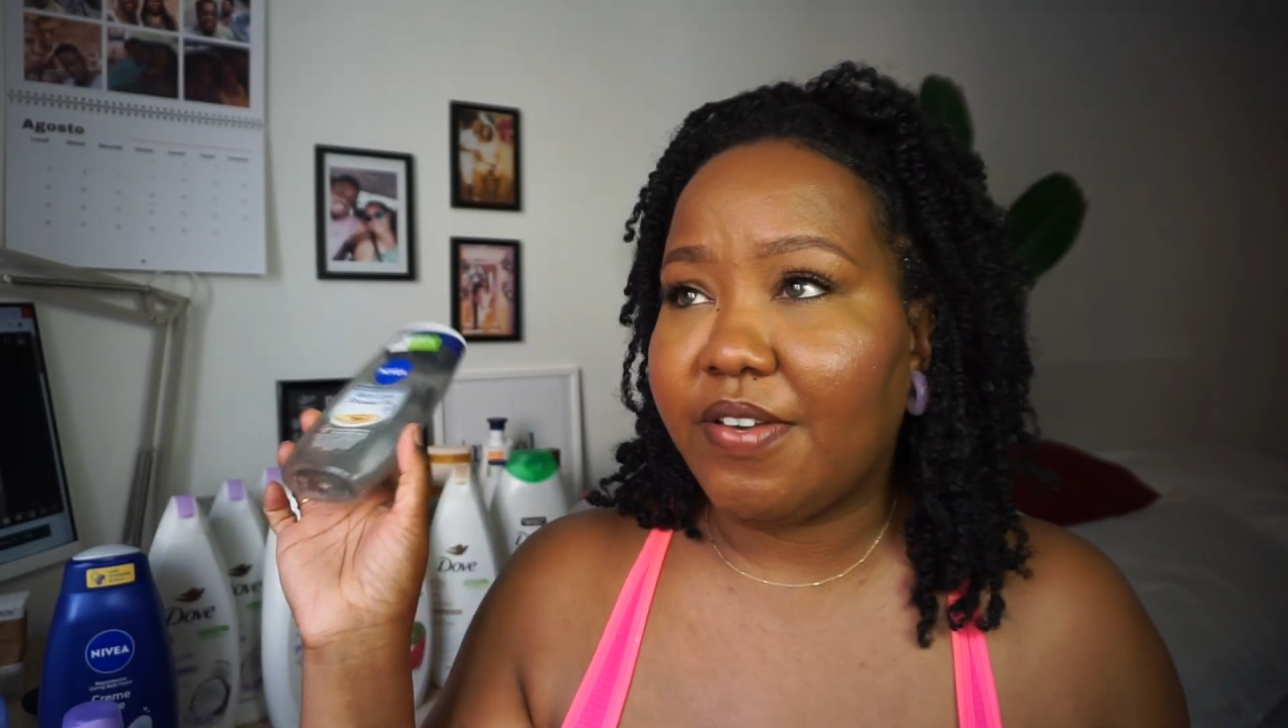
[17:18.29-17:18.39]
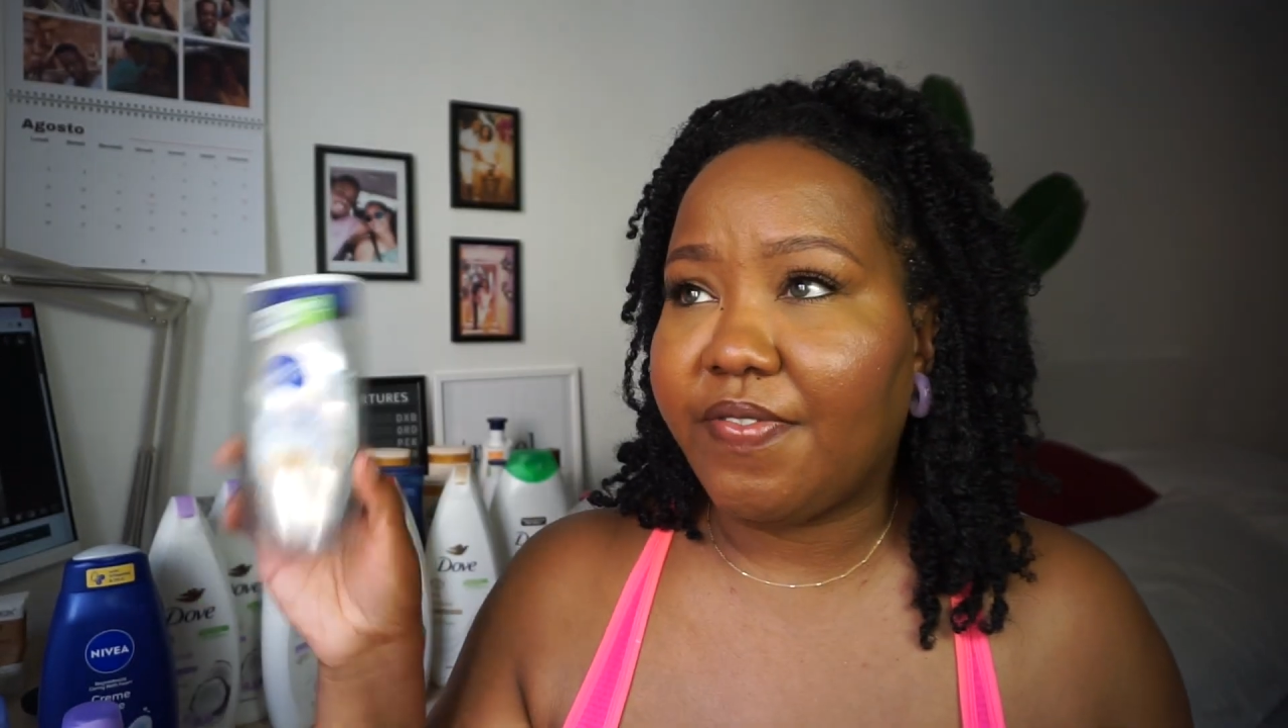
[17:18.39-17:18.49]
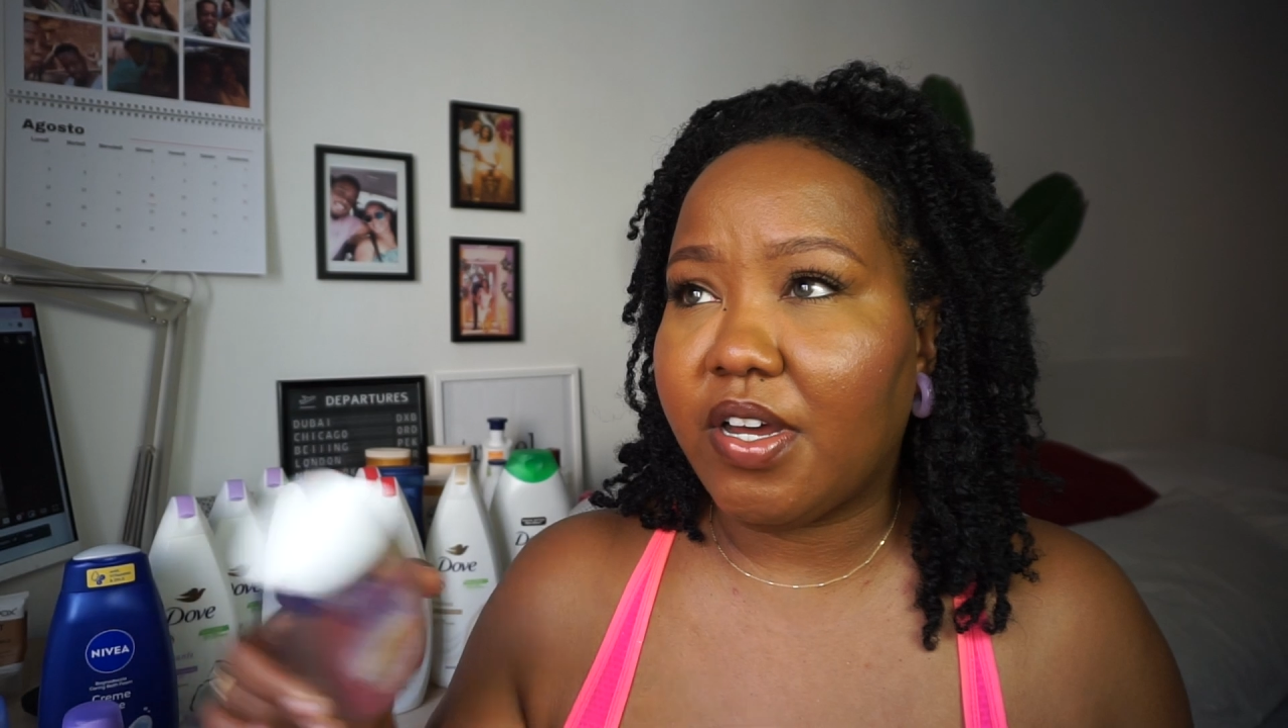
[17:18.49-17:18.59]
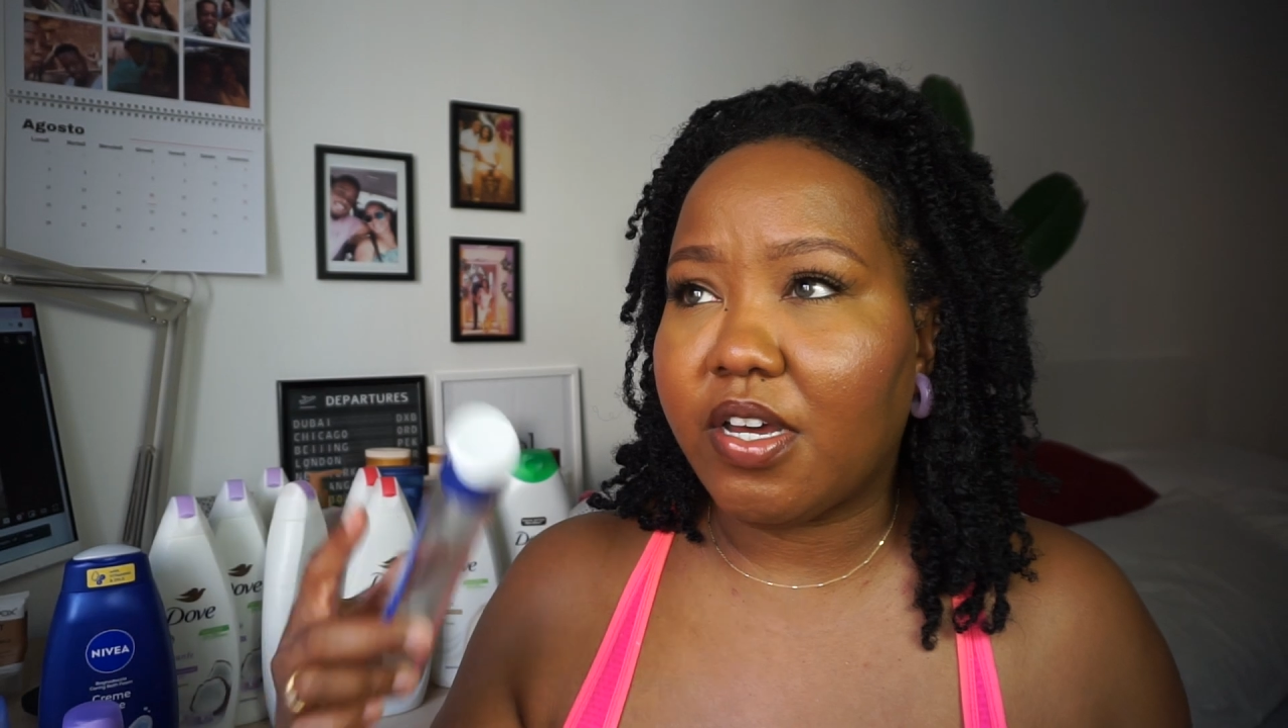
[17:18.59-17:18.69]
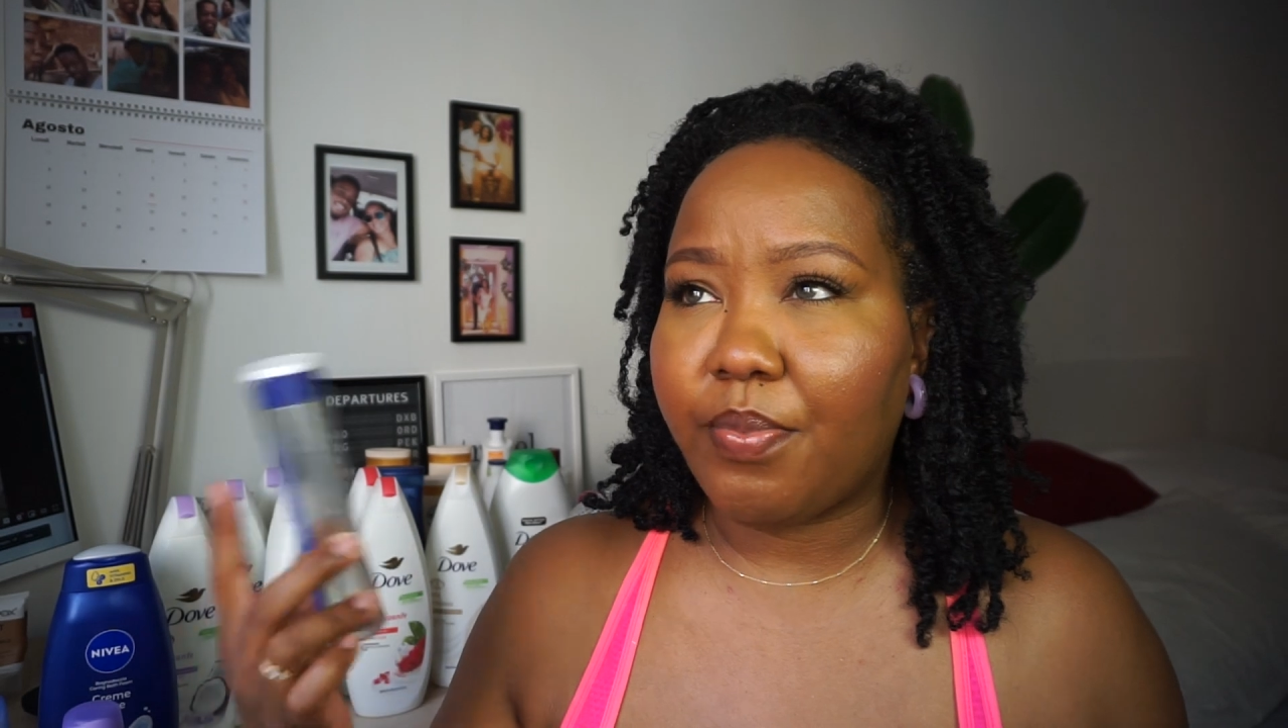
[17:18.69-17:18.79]
it
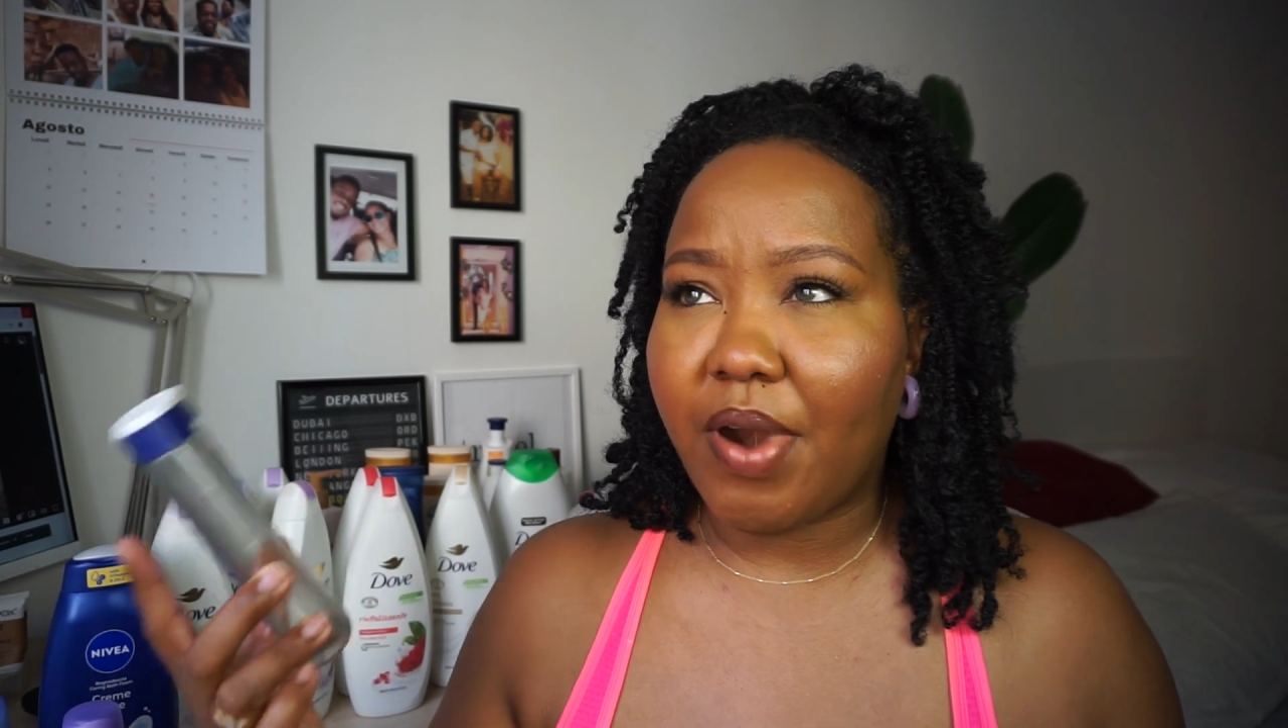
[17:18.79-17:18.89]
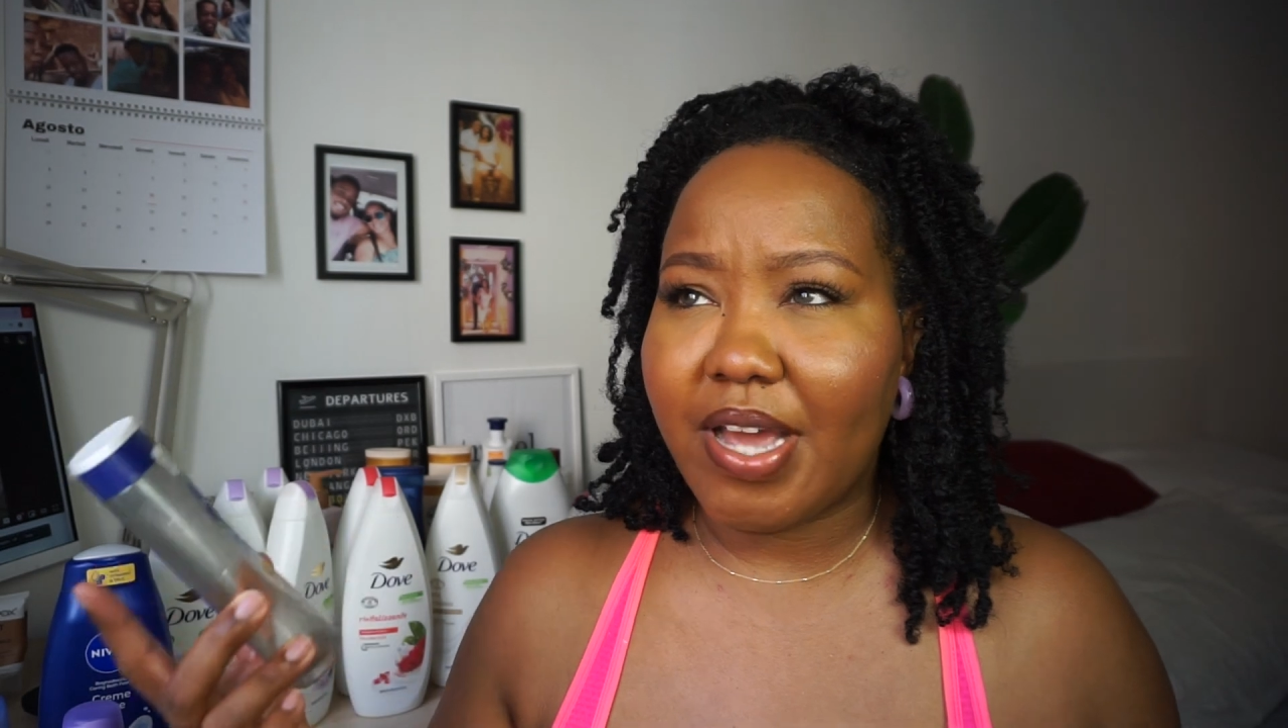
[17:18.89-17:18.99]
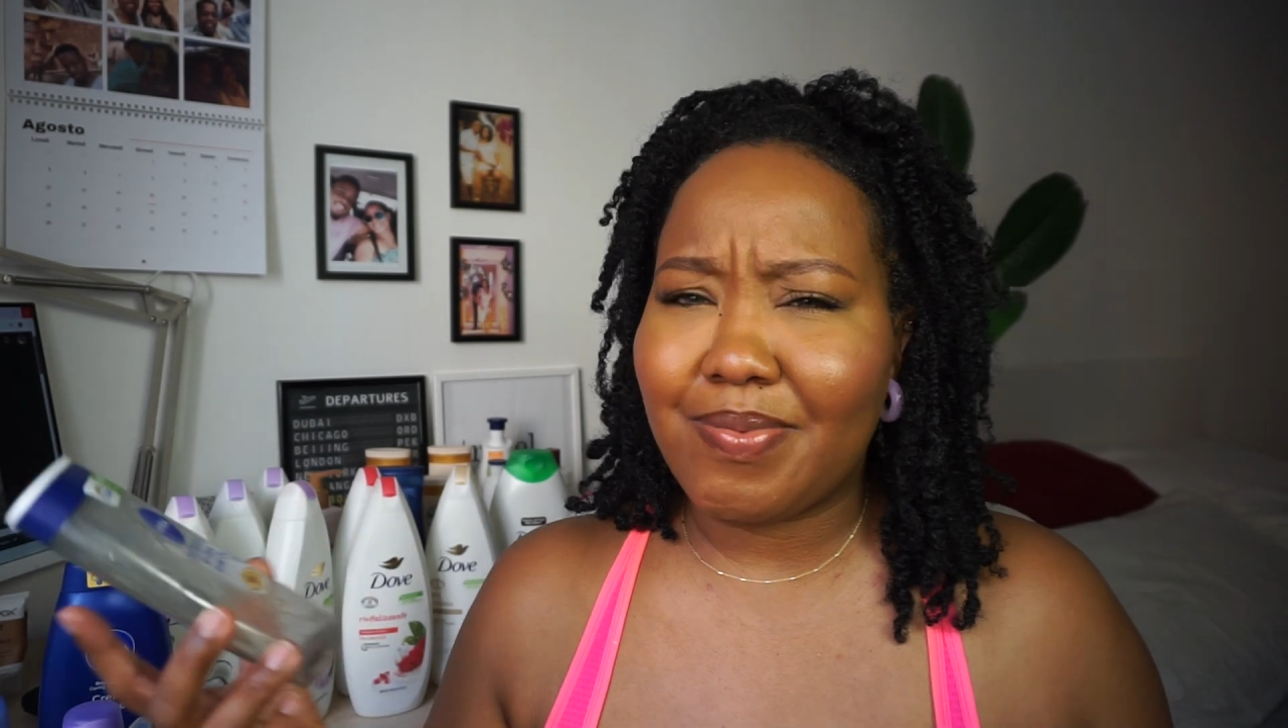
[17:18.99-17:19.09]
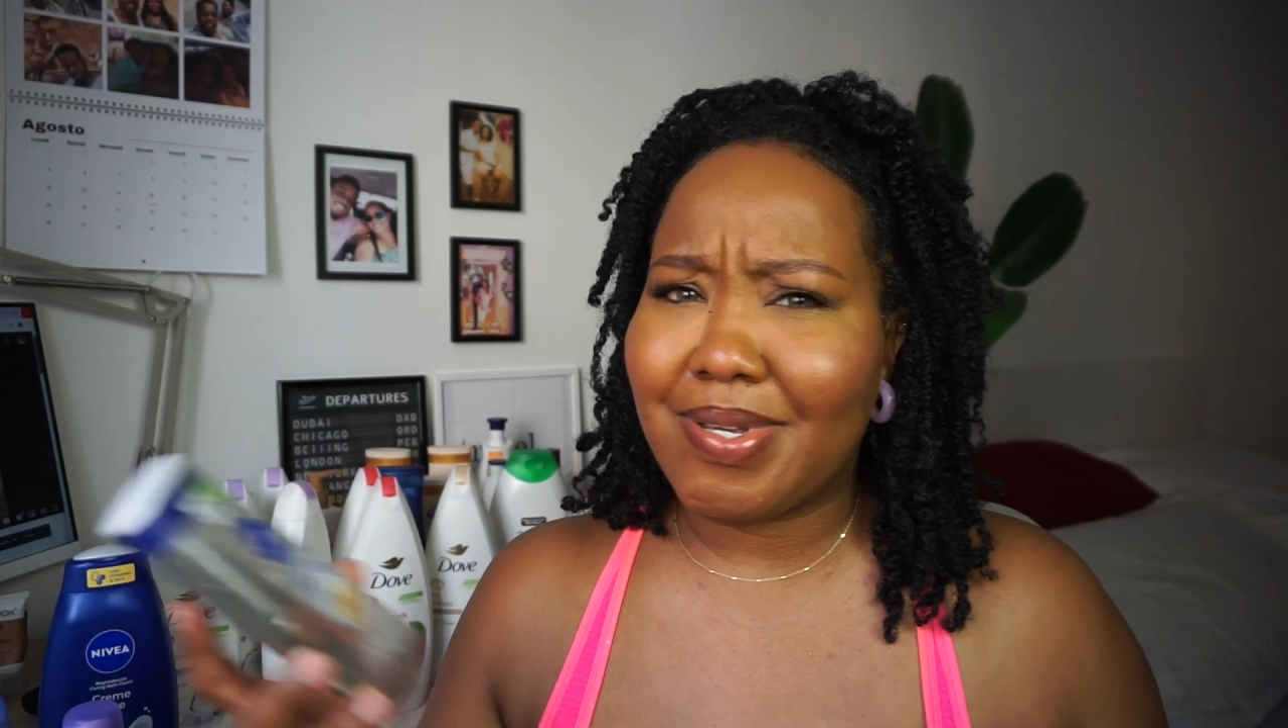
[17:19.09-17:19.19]
for a good price,